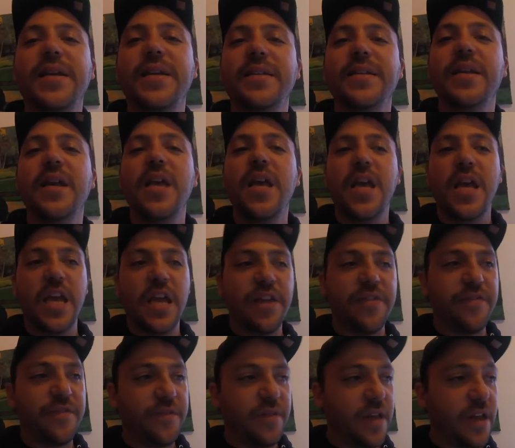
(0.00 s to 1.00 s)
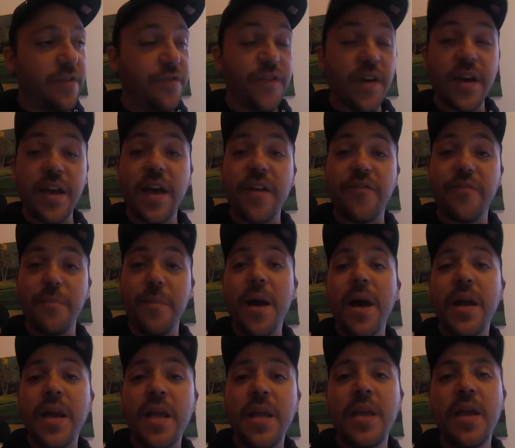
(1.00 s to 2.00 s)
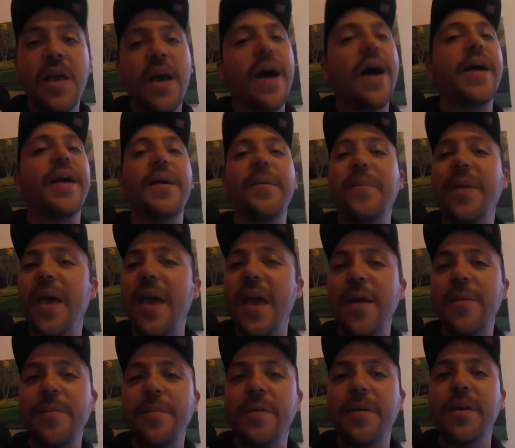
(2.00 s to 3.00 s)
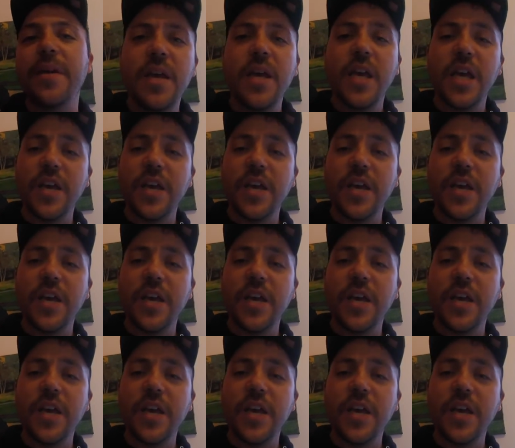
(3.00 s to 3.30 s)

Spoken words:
And if I have money, I am happy.